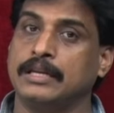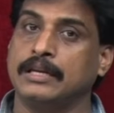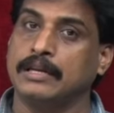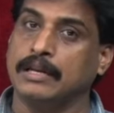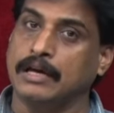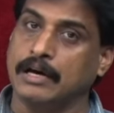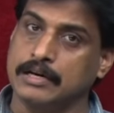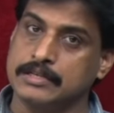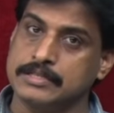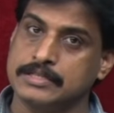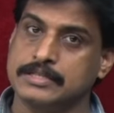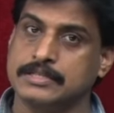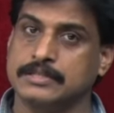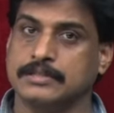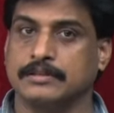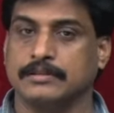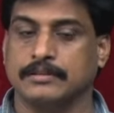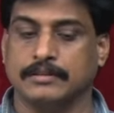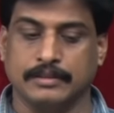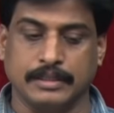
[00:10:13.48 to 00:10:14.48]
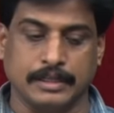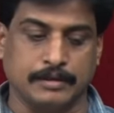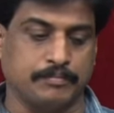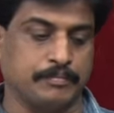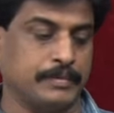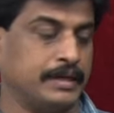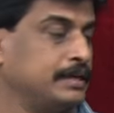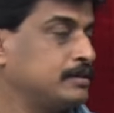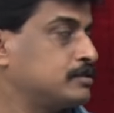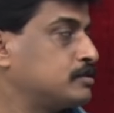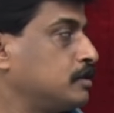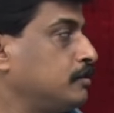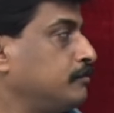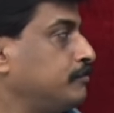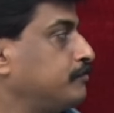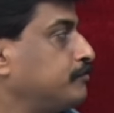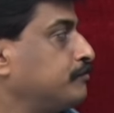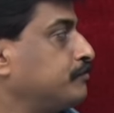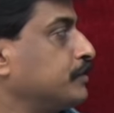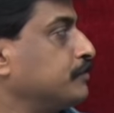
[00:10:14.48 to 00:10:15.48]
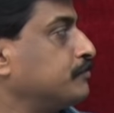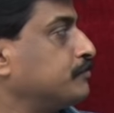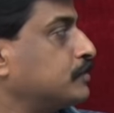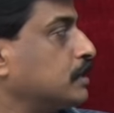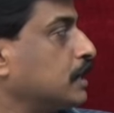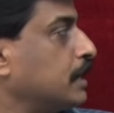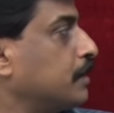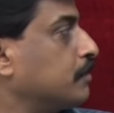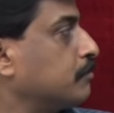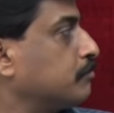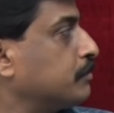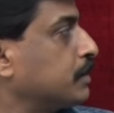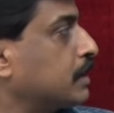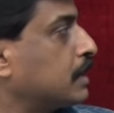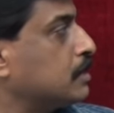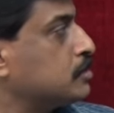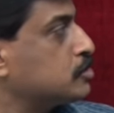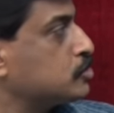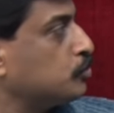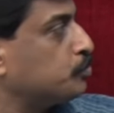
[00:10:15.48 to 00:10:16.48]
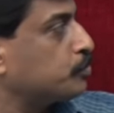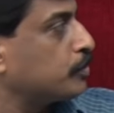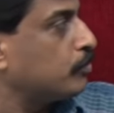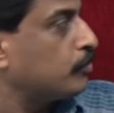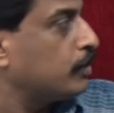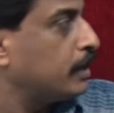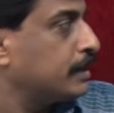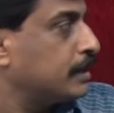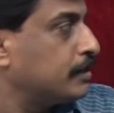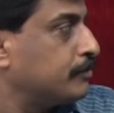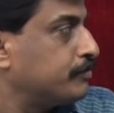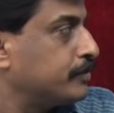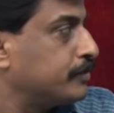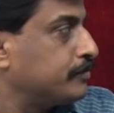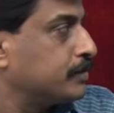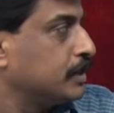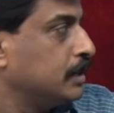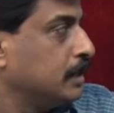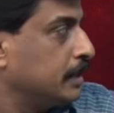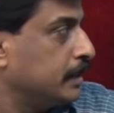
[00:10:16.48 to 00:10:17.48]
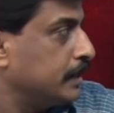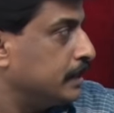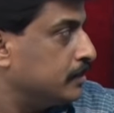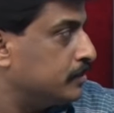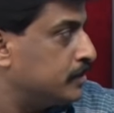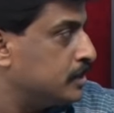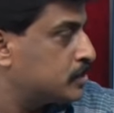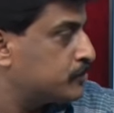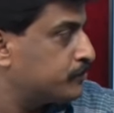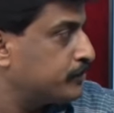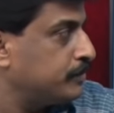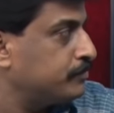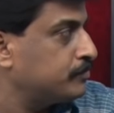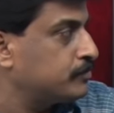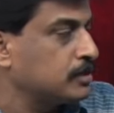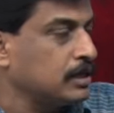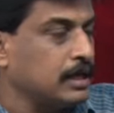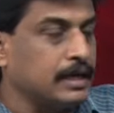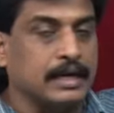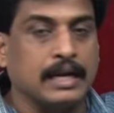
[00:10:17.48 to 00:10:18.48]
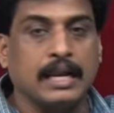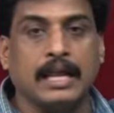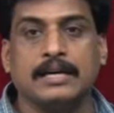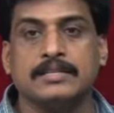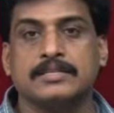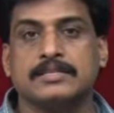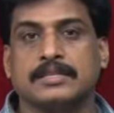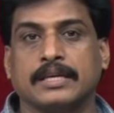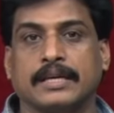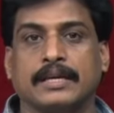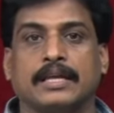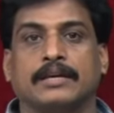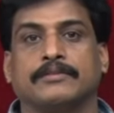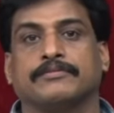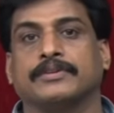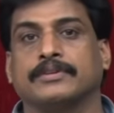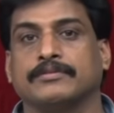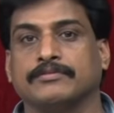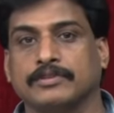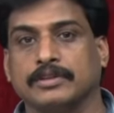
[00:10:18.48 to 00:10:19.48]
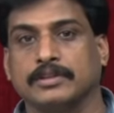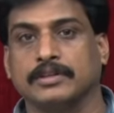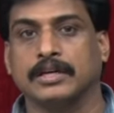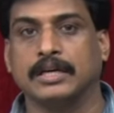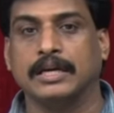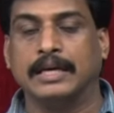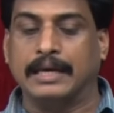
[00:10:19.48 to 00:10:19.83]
last, that means of 5th line, because you provided 5th in this 5th and last tail -1.